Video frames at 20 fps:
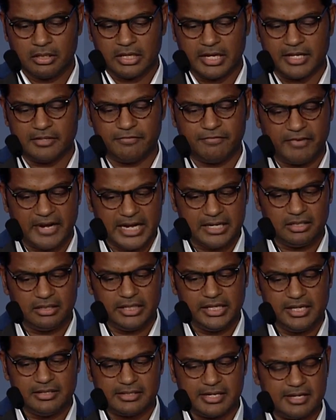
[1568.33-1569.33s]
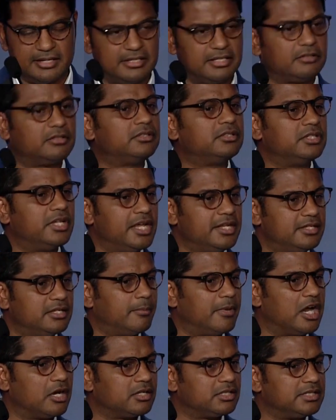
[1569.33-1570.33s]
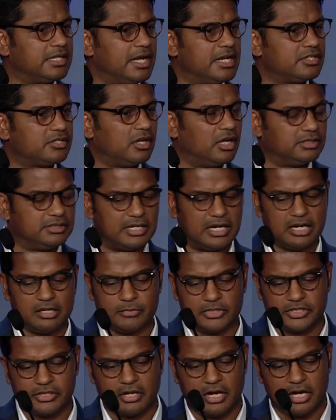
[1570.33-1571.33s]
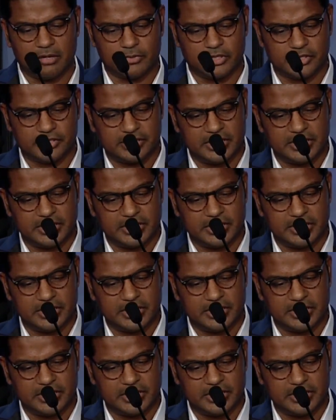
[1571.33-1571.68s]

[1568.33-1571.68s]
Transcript: And finally, they democratized autonomous commerce.